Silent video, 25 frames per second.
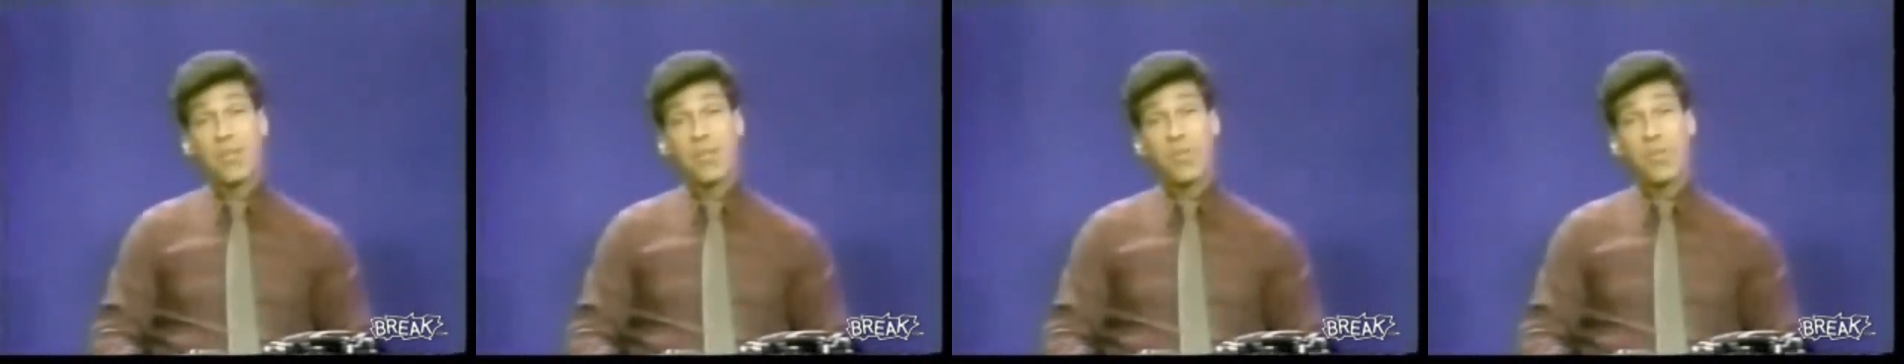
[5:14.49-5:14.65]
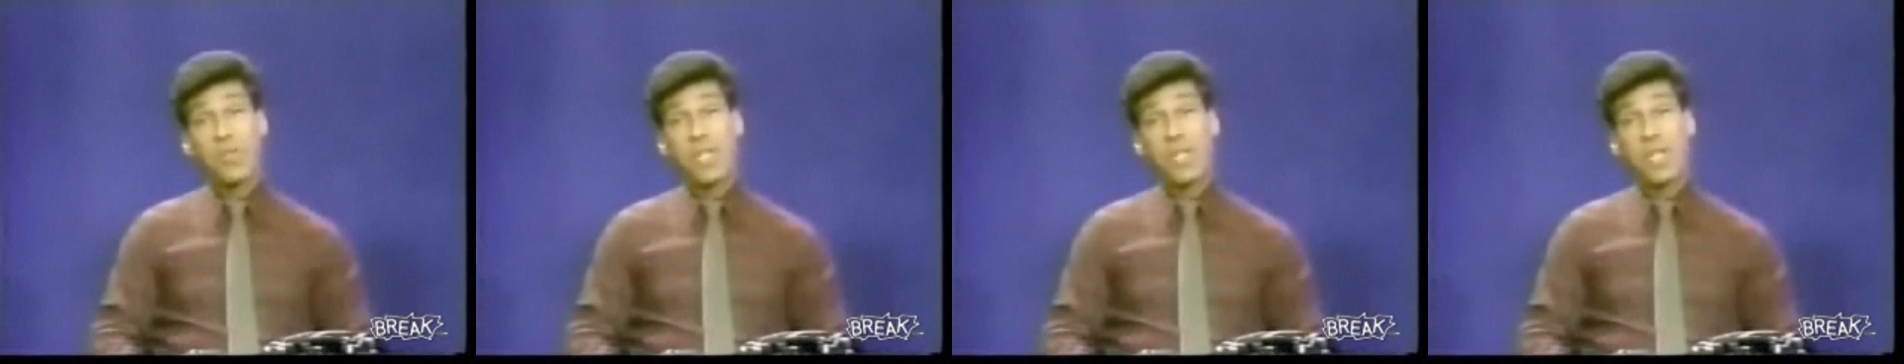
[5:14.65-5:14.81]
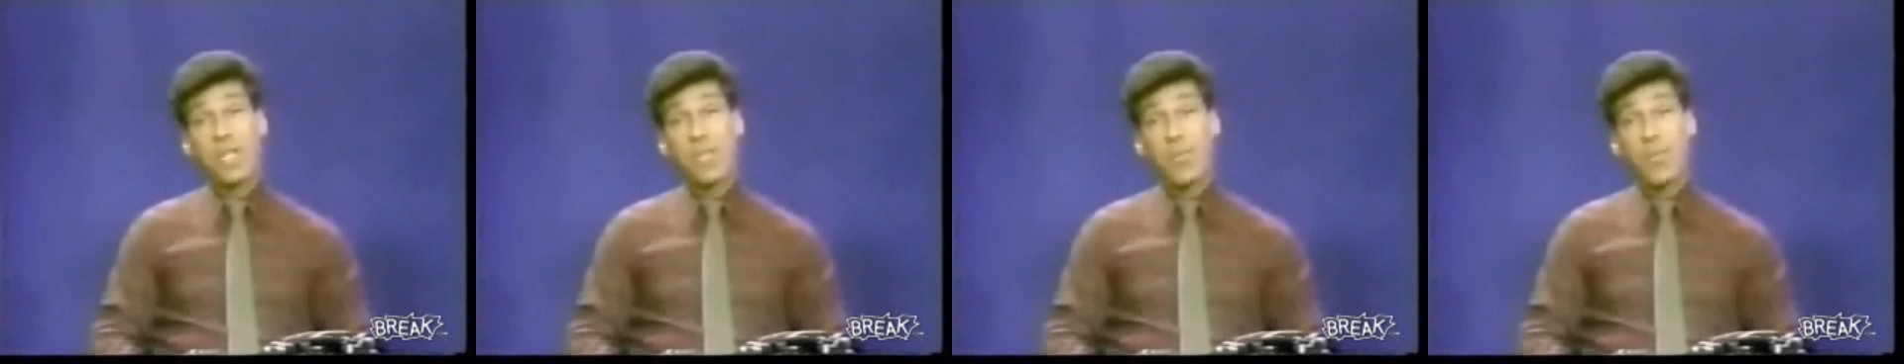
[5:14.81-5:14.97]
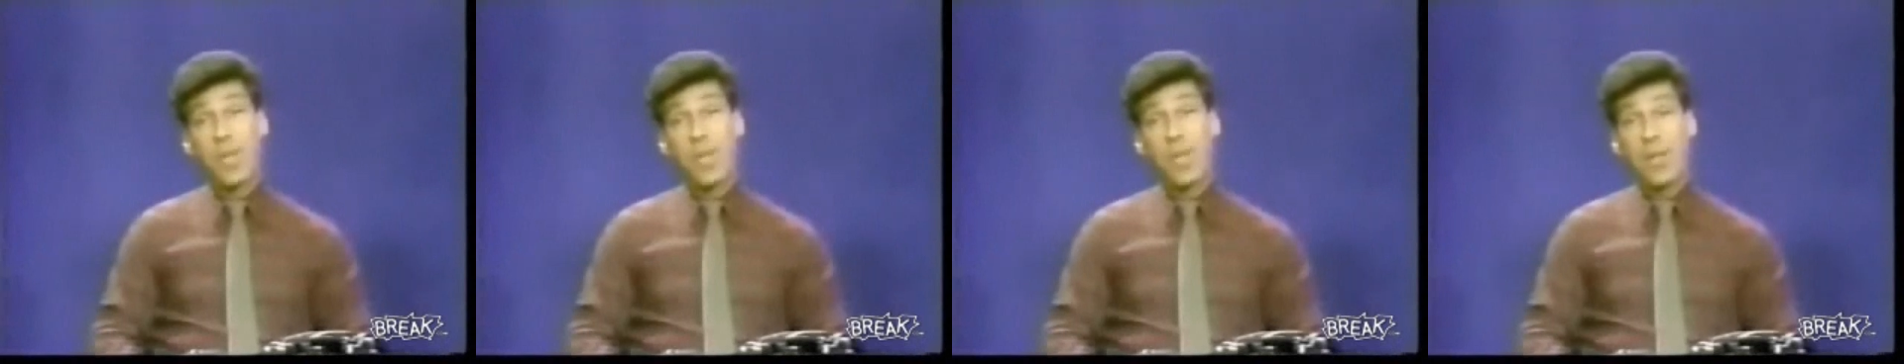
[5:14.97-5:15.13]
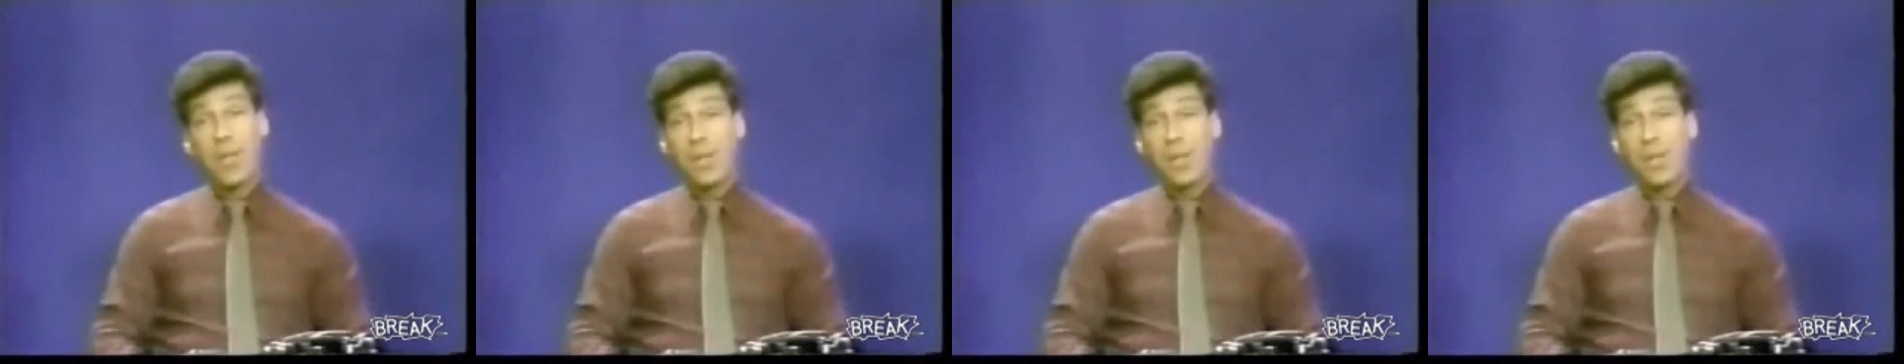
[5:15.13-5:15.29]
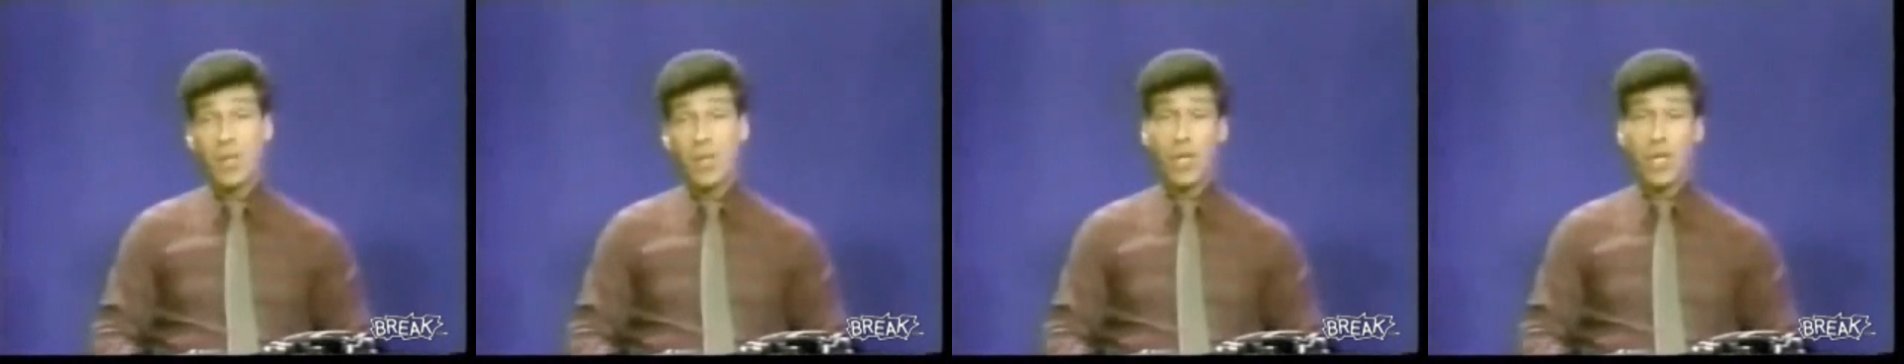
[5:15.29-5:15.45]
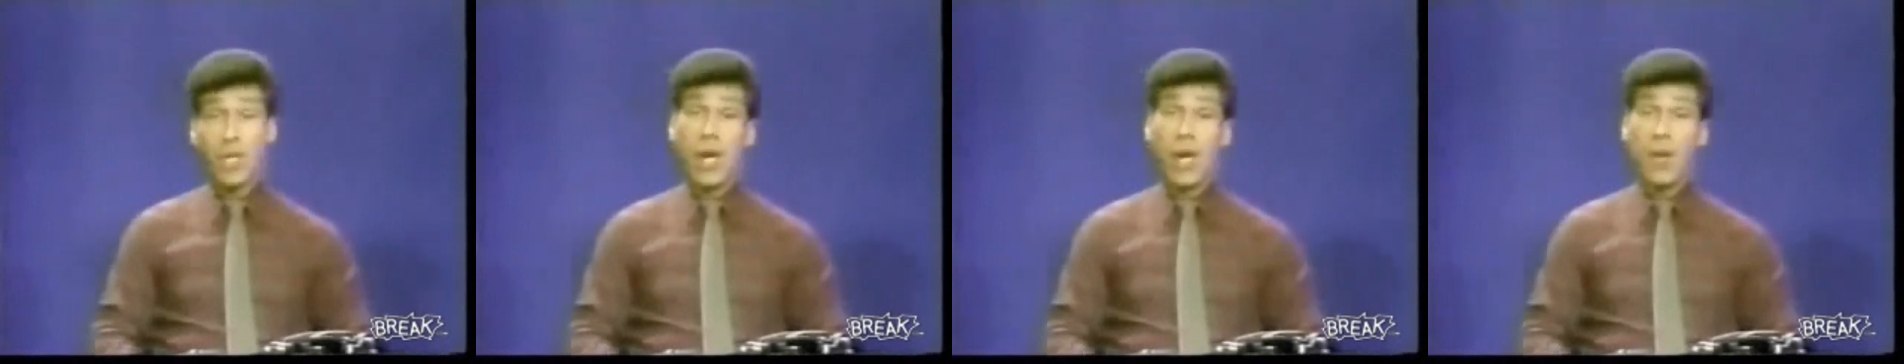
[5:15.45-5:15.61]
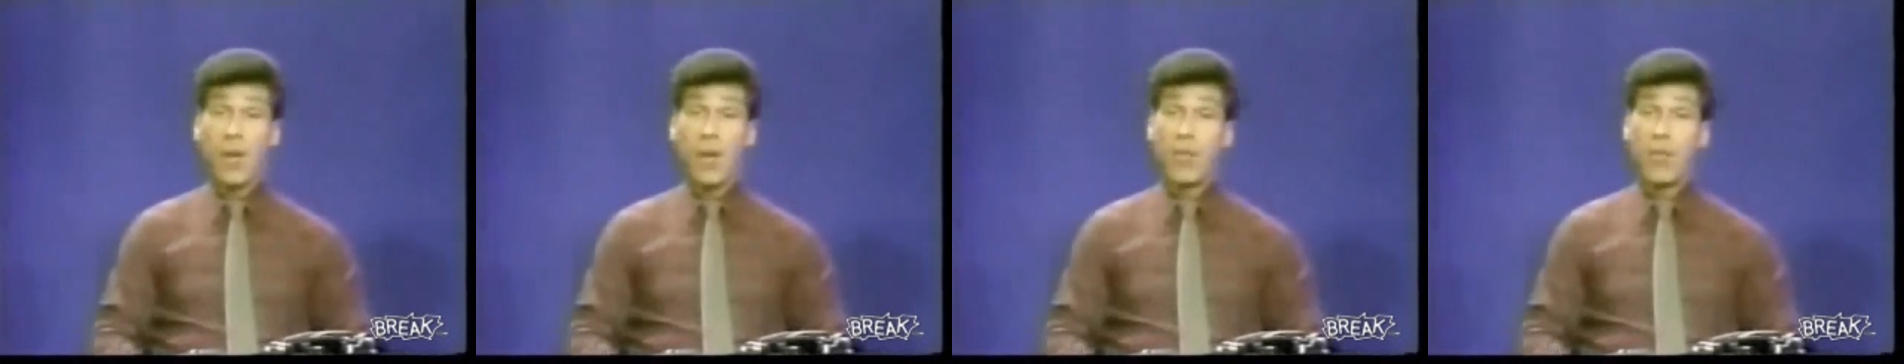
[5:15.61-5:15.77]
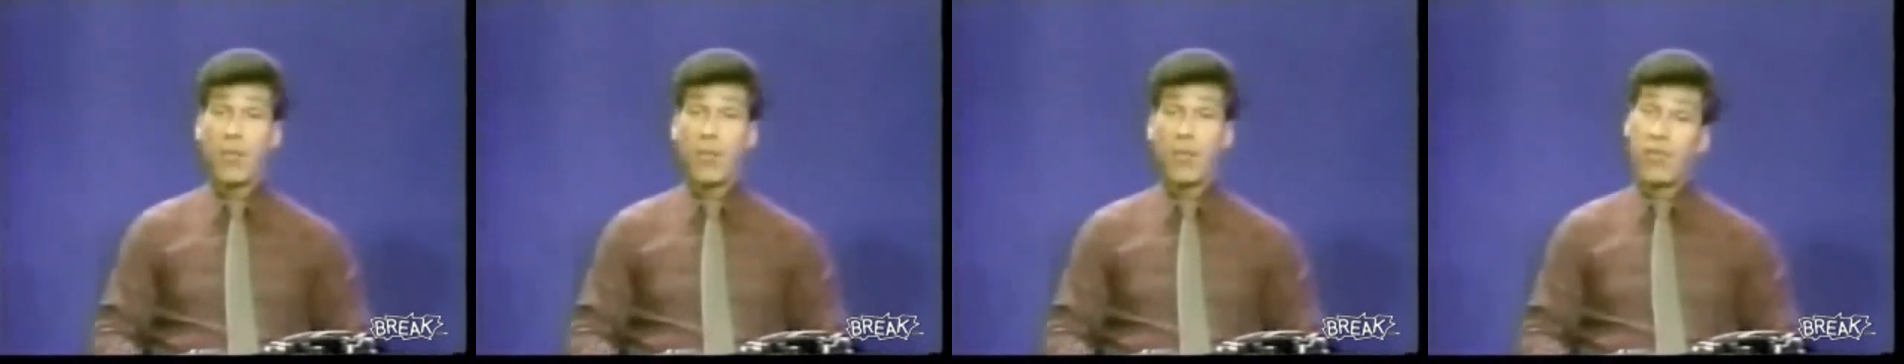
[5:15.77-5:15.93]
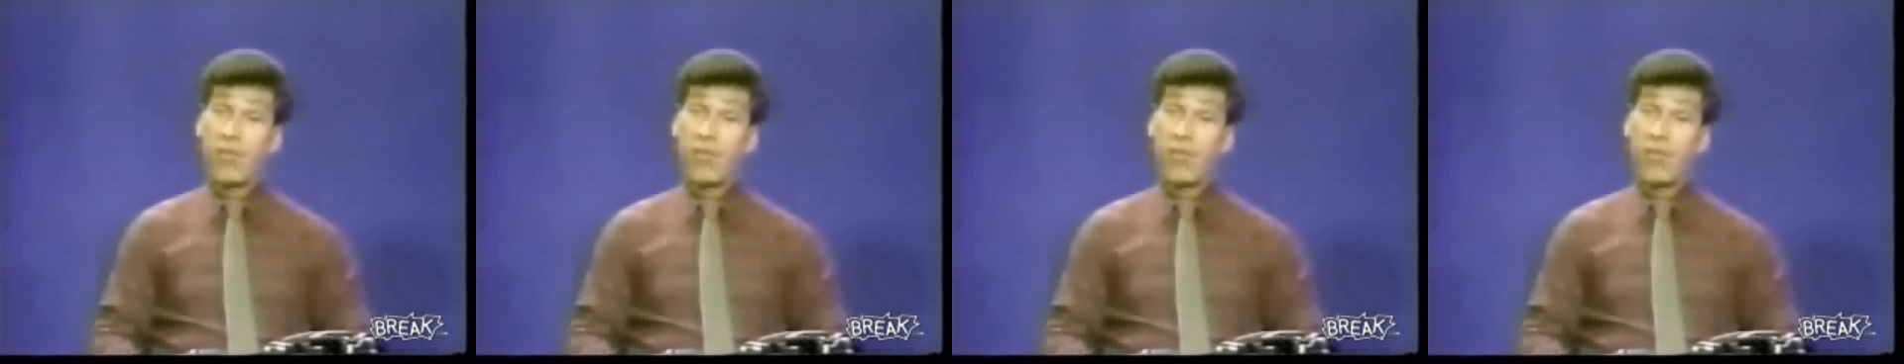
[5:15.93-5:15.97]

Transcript: interesting opinions, and a couple